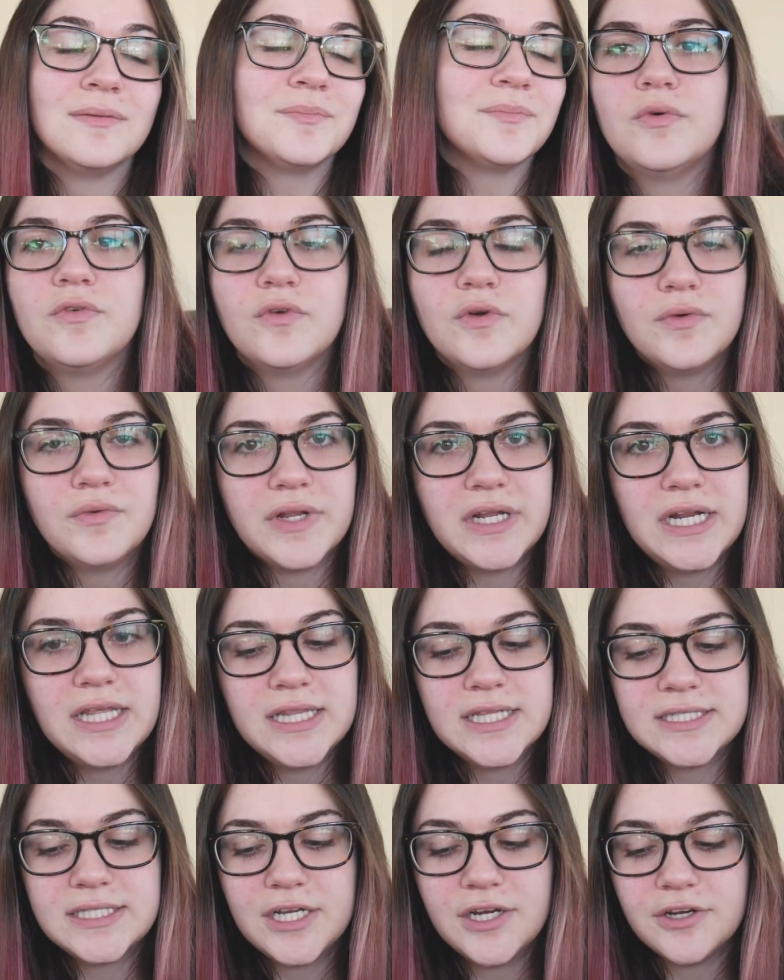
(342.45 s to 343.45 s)
Before
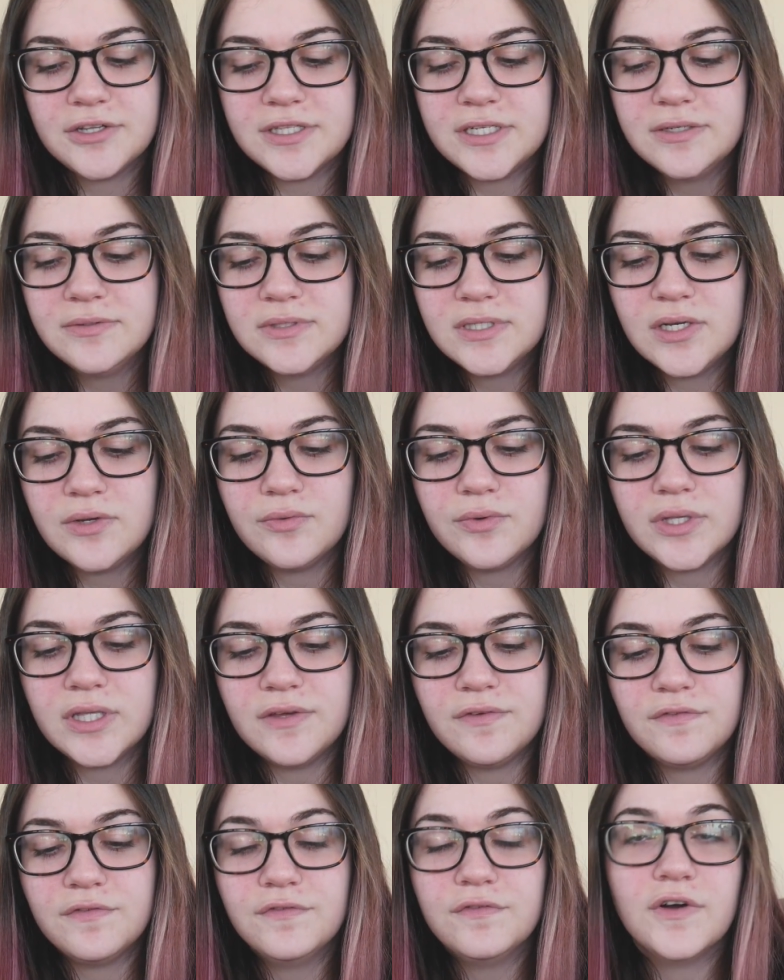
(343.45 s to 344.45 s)
reading this, I heard that it was like
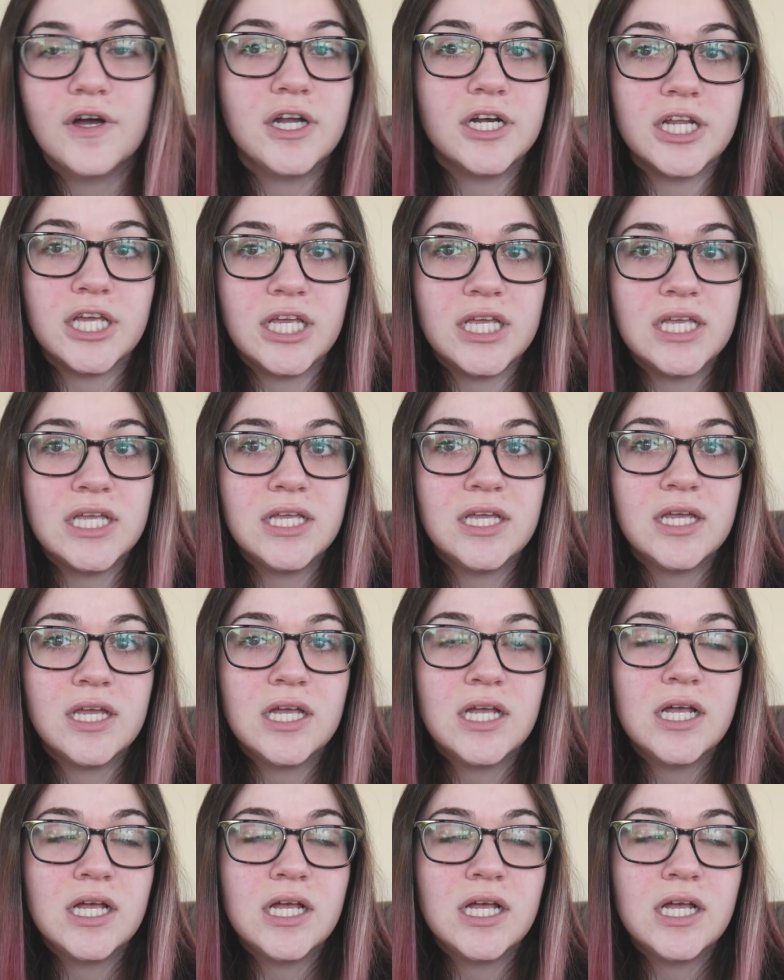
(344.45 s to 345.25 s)
really funny.